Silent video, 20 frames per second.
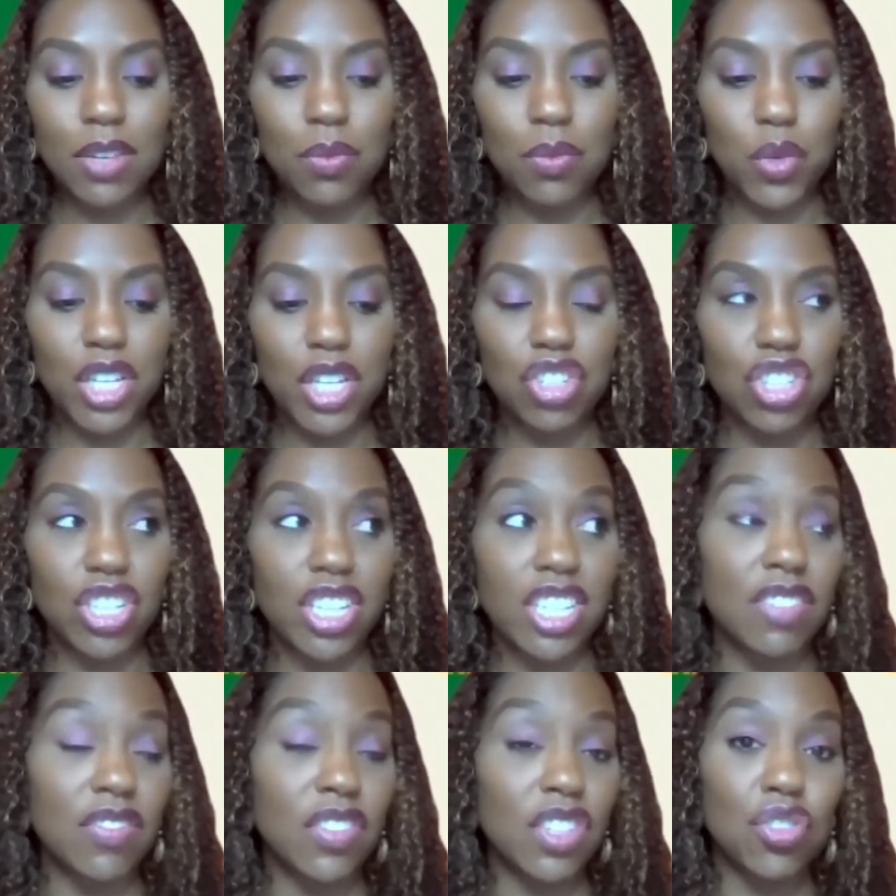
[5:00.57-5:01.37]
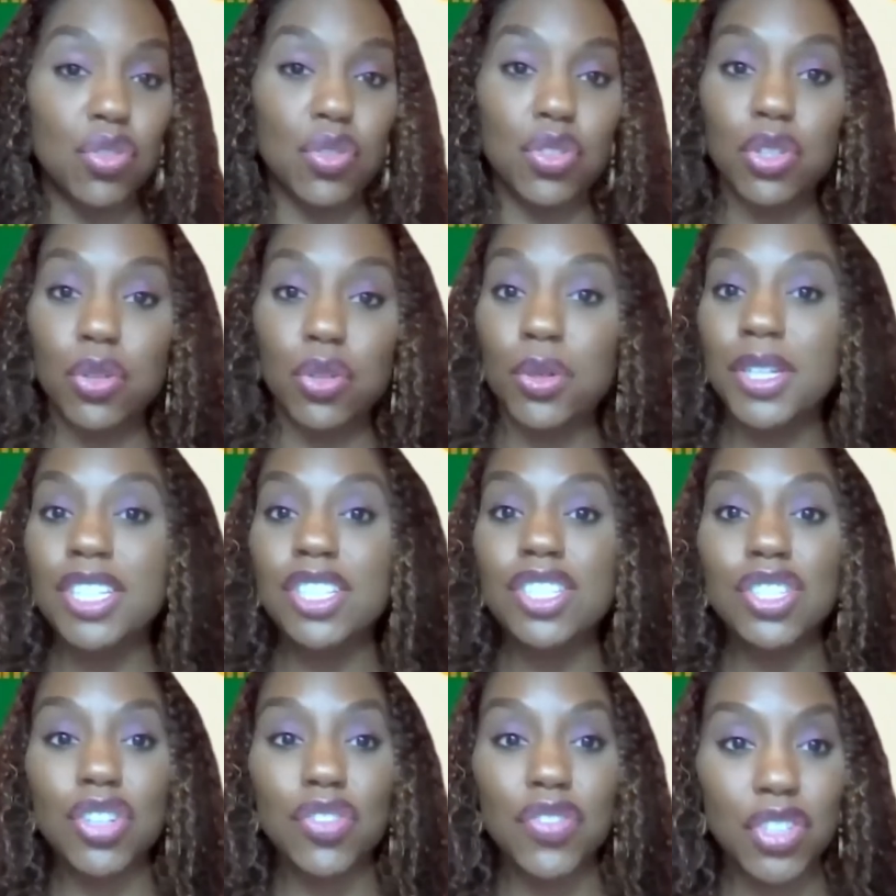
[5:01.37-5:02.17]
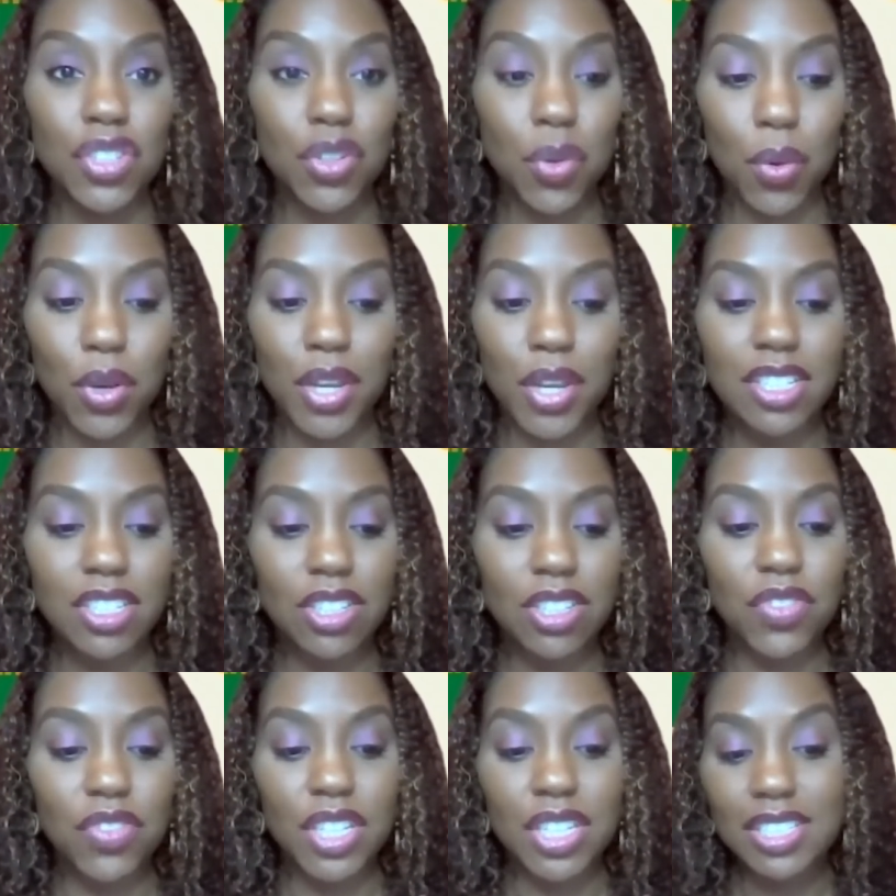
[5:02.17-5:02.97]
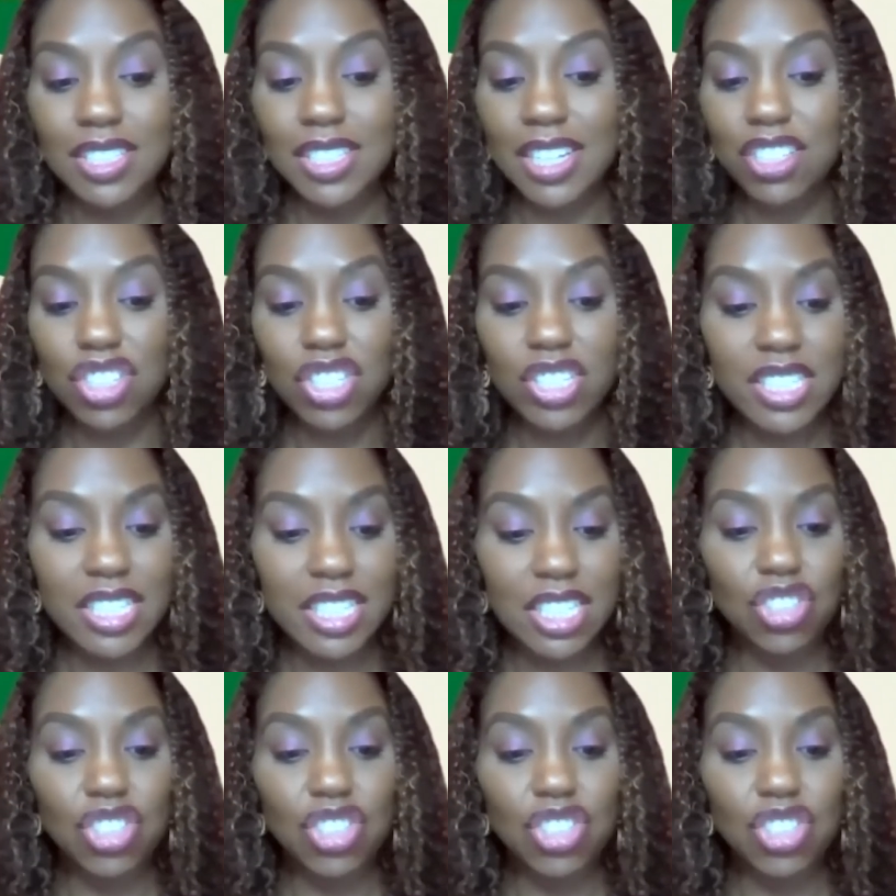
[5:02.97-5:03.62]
in which individuals who are in service-oriented fields such as